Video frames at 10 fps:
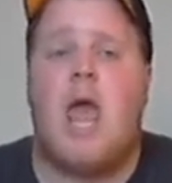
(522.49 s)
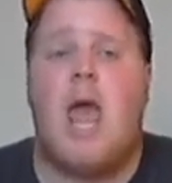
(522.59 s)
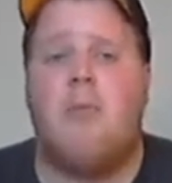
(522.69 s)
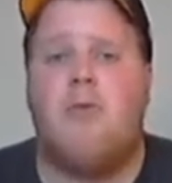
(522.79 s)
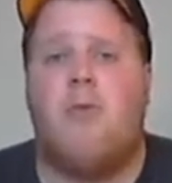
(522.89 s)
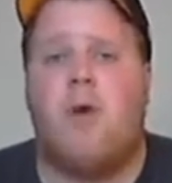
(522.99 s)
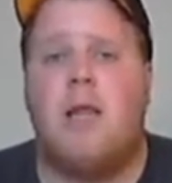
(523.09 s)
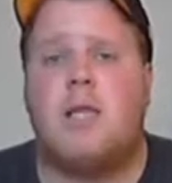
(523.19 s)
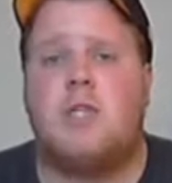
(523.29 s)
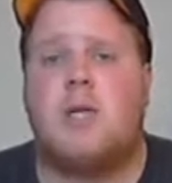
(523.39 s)
And before I
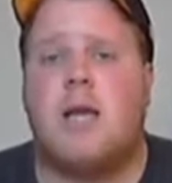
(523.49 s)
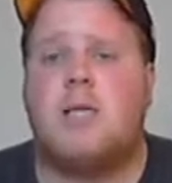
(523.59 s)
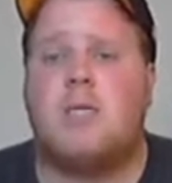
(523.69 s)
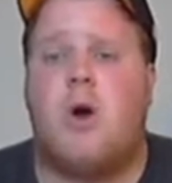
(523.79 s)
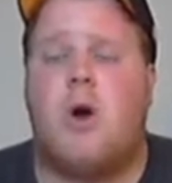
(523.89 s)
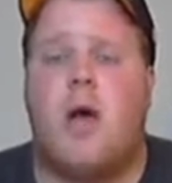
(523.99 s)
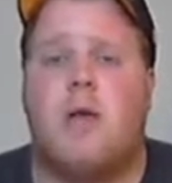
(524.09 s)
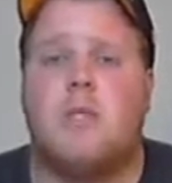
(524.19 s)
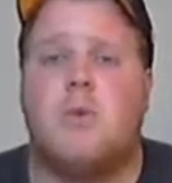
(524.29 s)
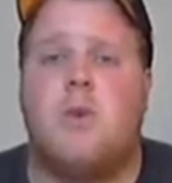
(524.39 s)
let you guys go, I
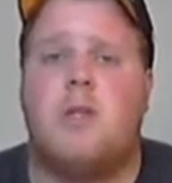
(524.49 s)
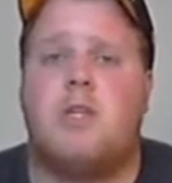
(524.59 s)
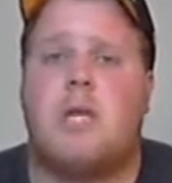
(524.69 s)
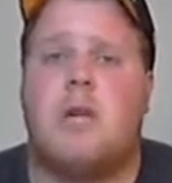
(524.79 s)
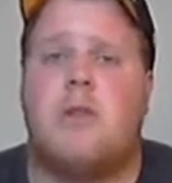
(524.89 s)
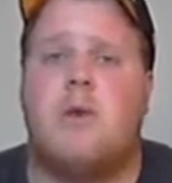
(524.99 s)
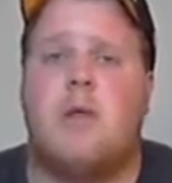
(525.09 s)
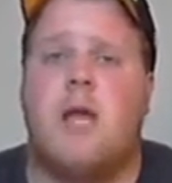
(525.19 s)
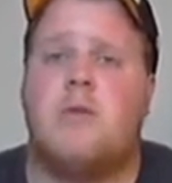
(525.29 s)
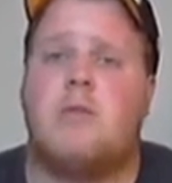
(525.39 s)
also wanted to share with you
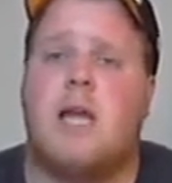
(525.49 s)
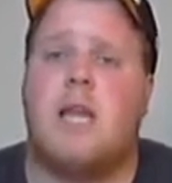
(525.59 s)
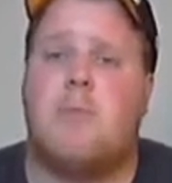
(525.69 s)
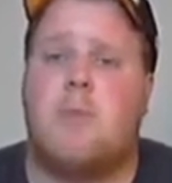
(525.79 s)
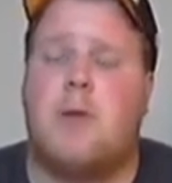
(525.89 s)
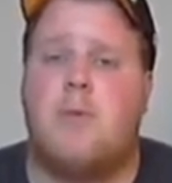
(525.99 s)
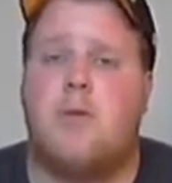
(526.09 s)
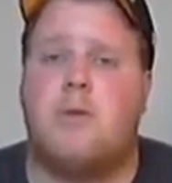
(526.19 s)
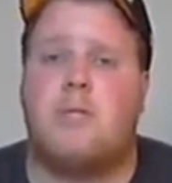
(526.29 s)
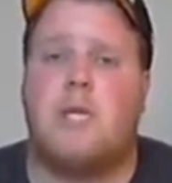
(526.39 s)
another side that people
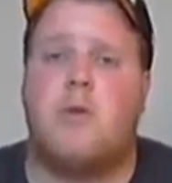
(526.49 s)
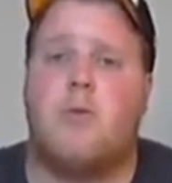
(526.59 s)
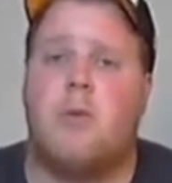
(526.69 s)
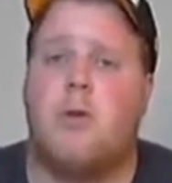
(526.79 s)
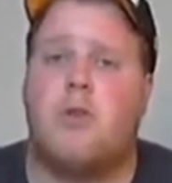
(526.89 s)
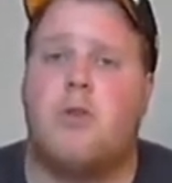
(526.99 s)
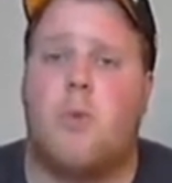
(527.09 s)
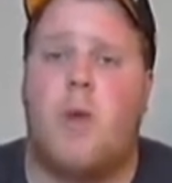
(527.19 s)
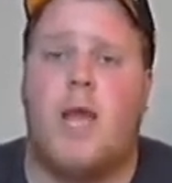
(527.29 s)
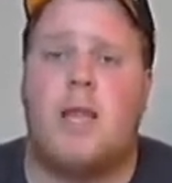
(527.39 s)
don't see of Roberto
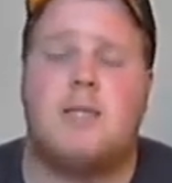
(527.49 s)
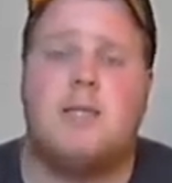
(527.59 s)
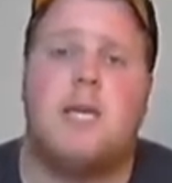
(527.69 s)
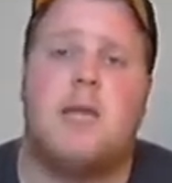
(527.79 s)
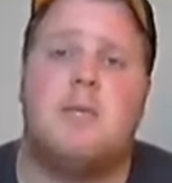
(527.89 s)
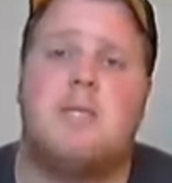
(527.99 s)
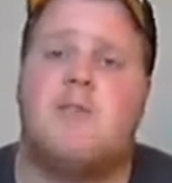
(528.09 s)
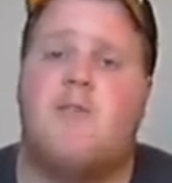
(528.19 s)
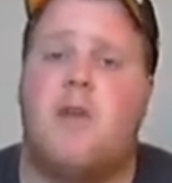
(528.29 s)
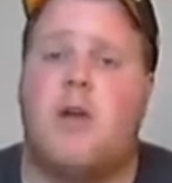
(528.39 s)
Duran. They see him as
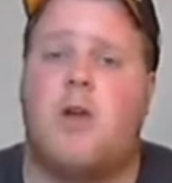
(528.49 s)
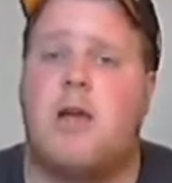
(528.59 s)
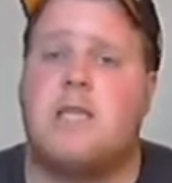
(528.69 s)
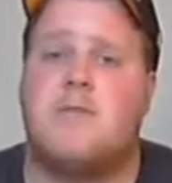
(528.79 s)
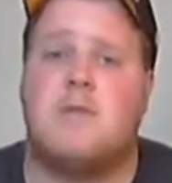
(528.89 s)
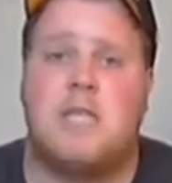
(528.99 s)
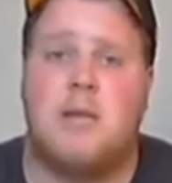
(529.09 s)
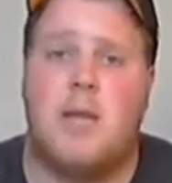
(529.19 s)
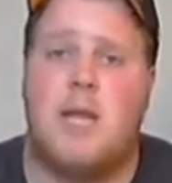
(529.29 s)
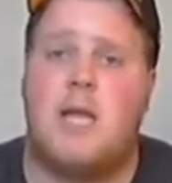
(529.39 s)
this very aggressive,
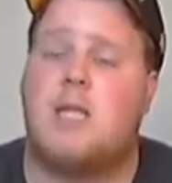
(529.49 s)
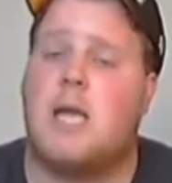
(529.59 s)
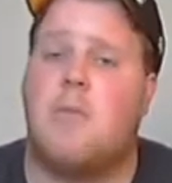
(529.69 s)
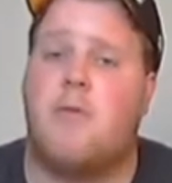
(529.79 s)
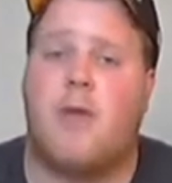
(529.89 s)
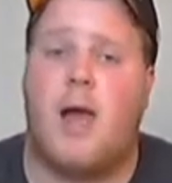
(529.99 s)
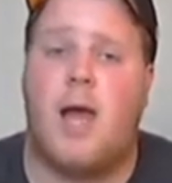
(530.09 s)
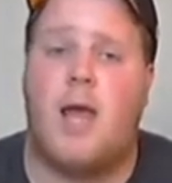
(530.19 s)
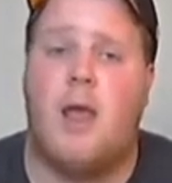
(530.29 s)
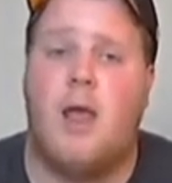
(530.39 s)
intimidating type of
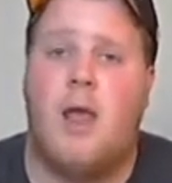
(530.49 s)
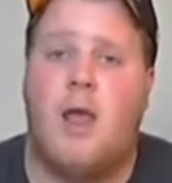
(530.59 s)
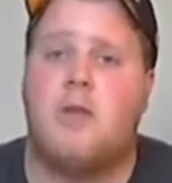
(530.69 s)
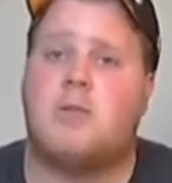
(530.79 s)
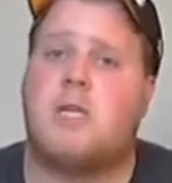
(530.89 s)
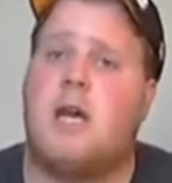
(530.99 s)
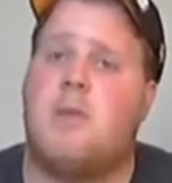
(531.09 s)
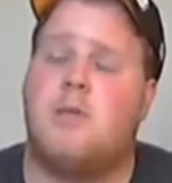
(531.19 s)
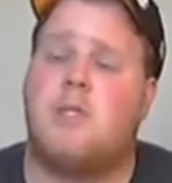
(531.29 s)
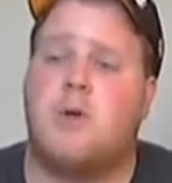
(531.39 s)
guy. There's a
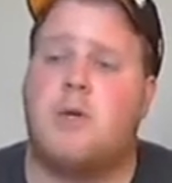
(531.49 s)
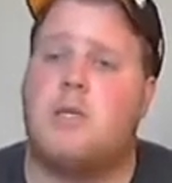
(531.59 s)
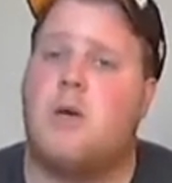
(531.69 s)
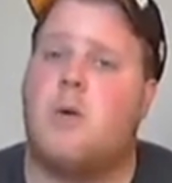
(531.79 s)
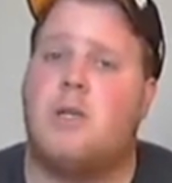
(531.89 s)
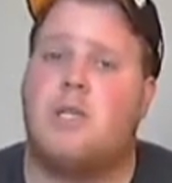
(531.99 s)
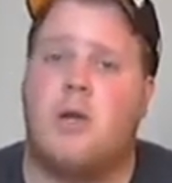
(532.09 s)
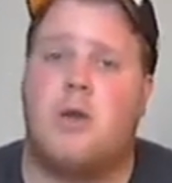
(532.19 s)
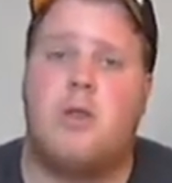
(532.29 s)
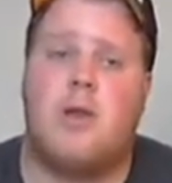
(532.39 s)
couple of stories I want to
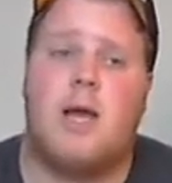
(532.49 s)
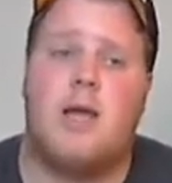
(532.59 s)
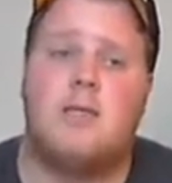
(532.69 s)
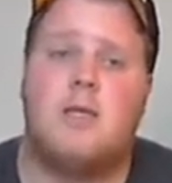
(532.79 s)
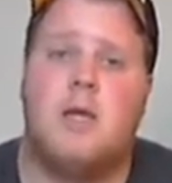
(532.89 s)
share with you guys.